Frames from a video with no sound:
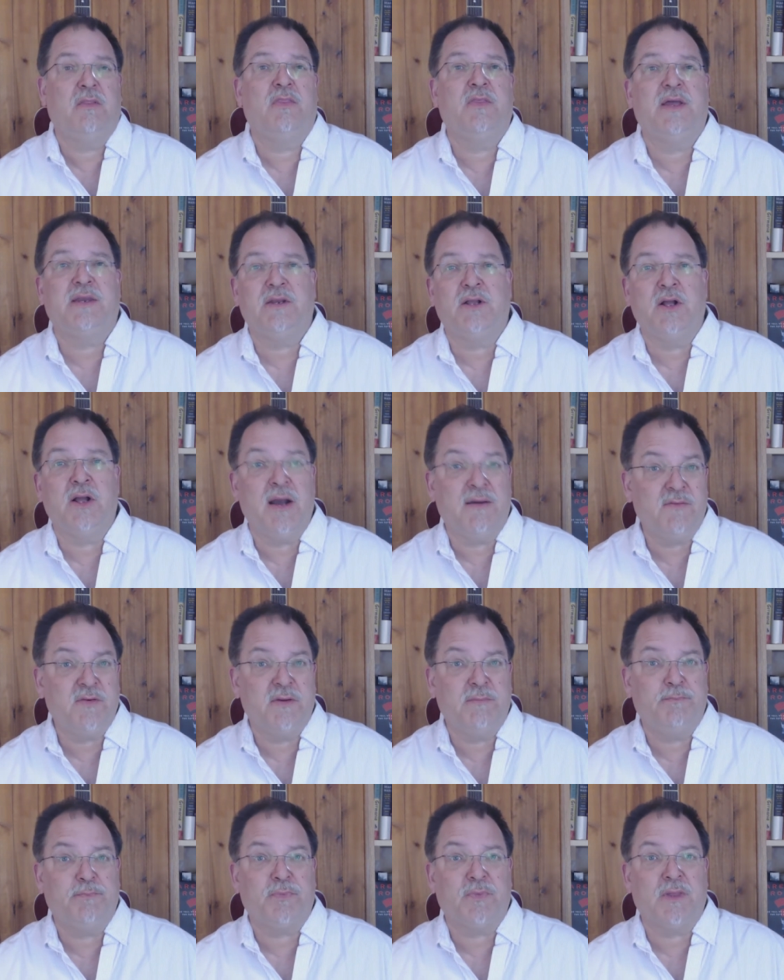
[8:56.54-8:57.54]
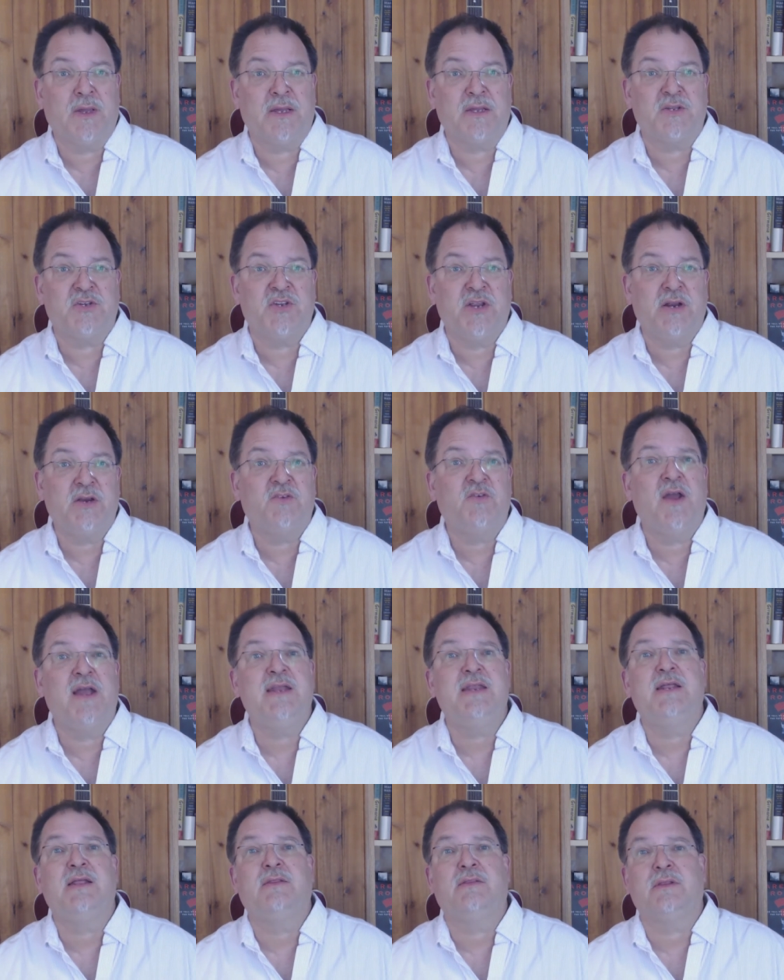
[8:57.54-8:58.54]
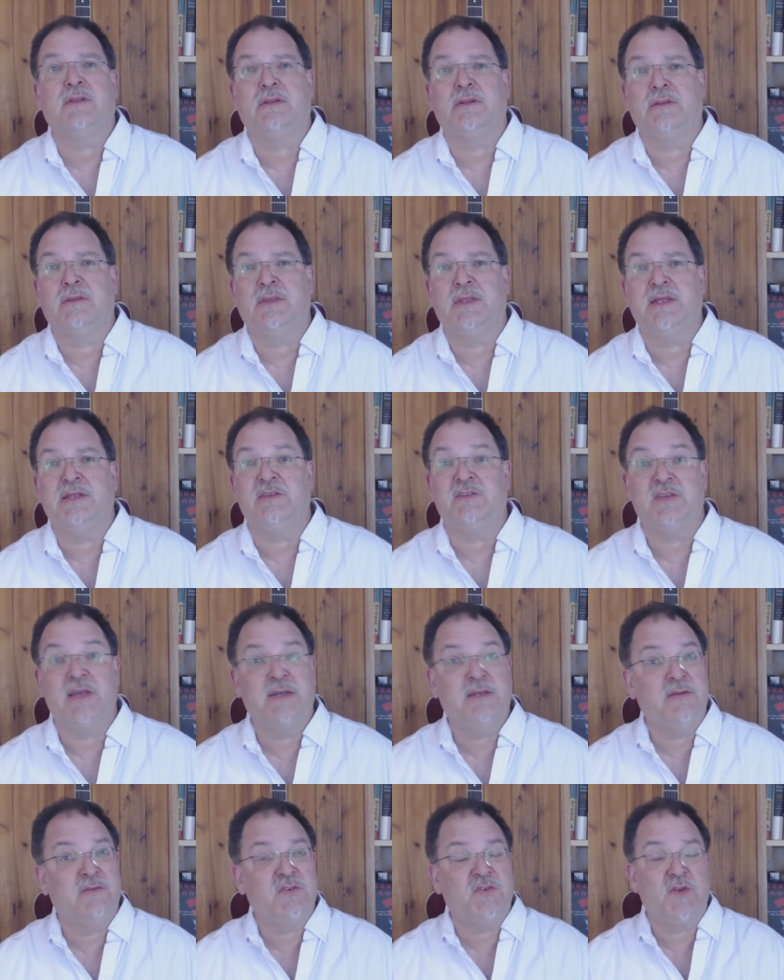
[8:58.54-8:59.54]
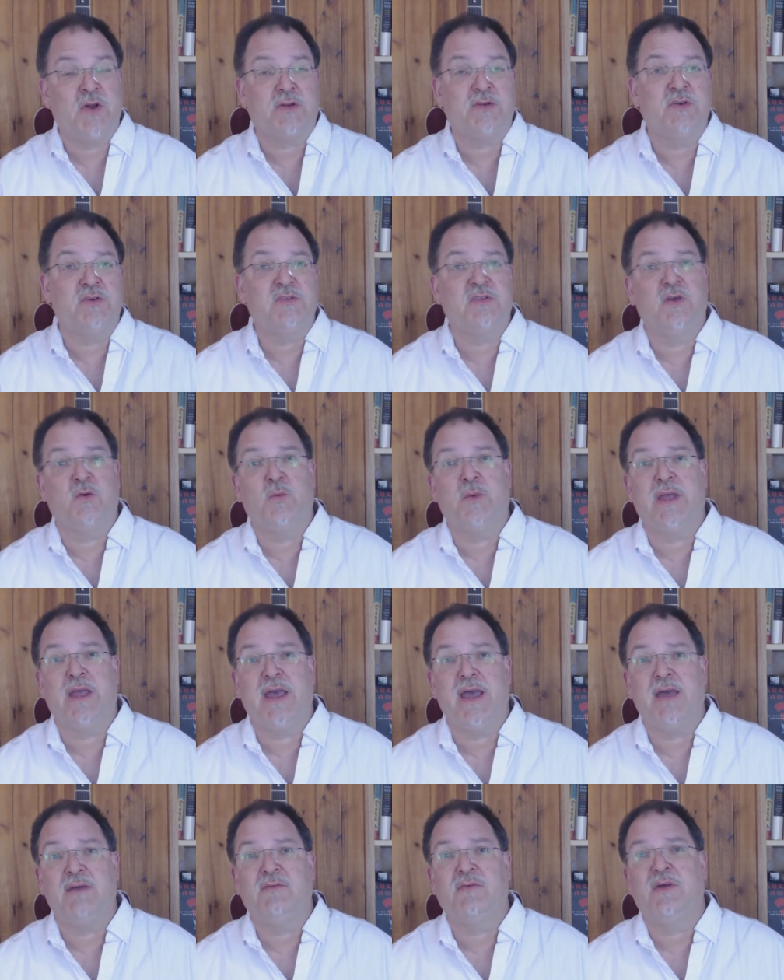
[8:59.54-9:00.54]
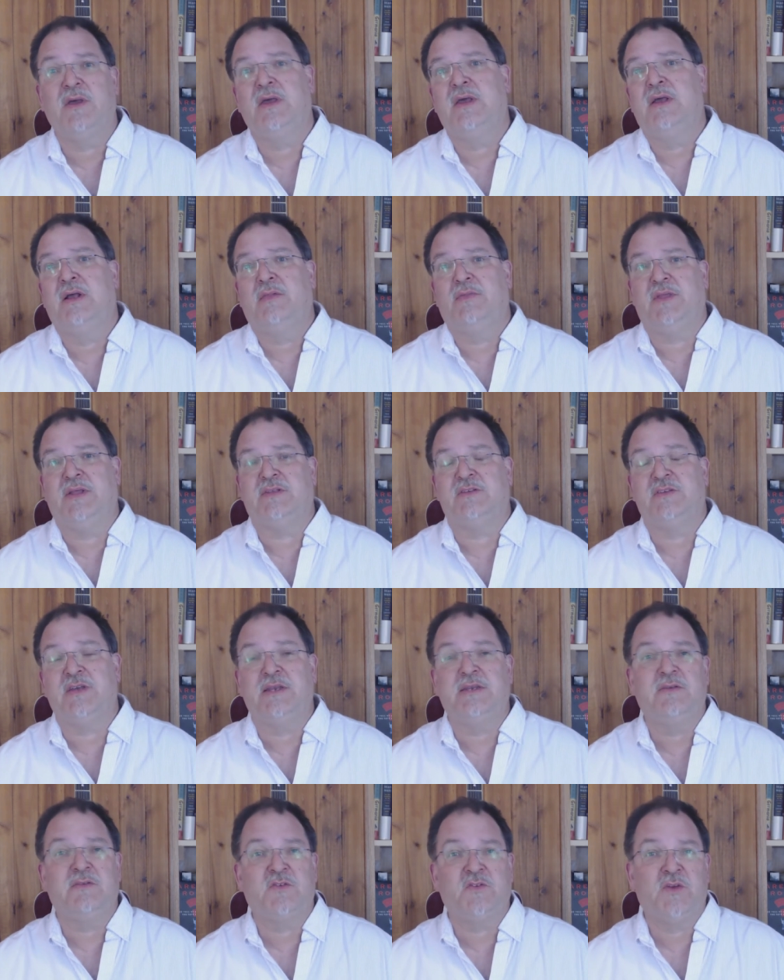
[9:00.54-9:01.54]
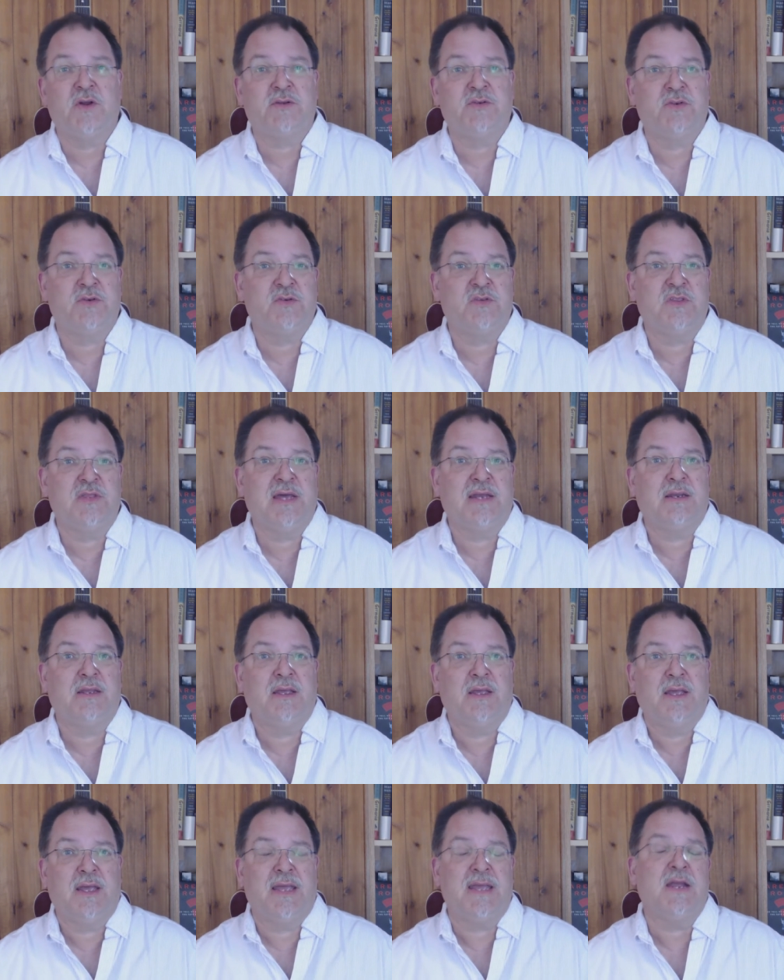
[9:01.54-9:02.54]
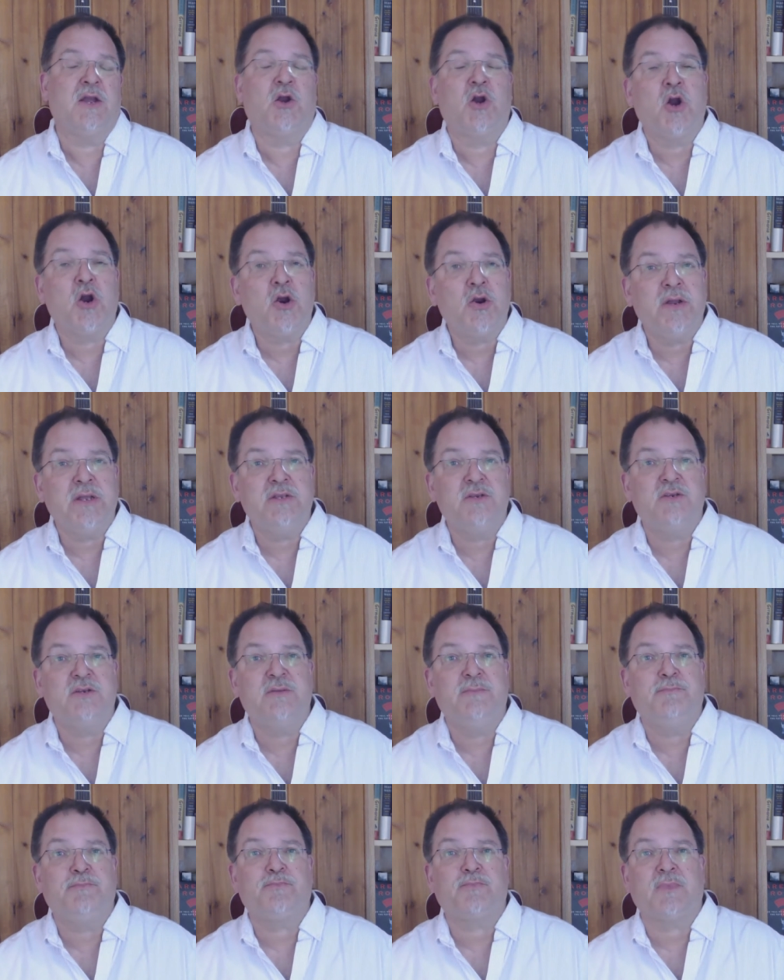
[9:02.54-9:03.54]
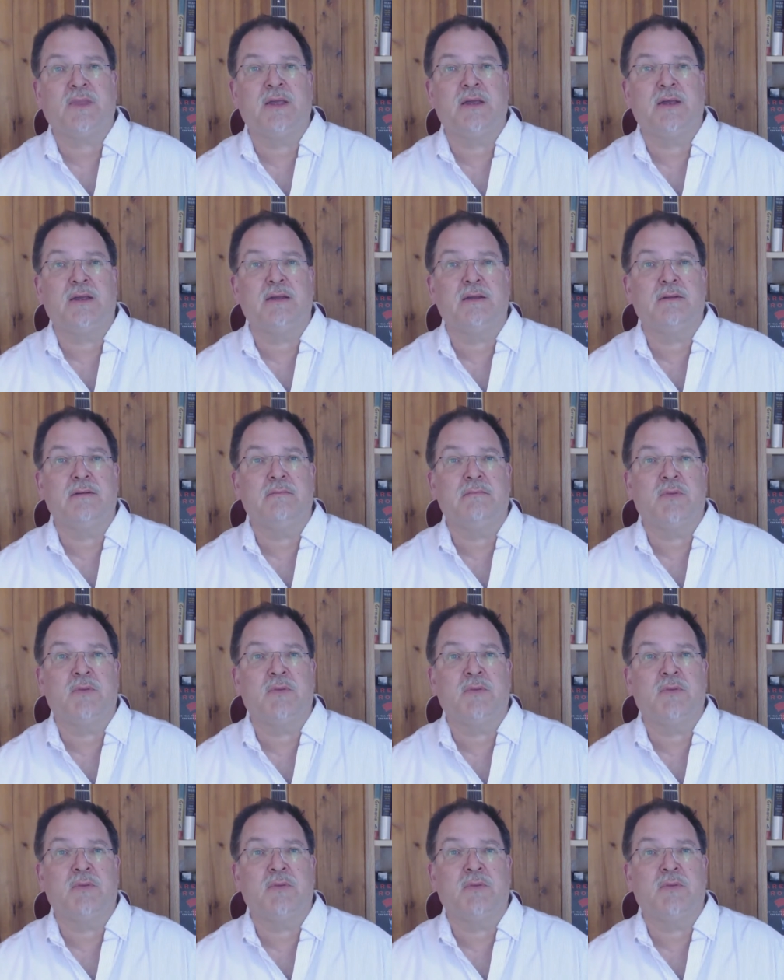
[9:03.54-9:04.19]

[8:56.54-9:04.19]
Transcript: that govern uh, share trading, the, the incentive structures that we have, the incentive structures that encourage uh,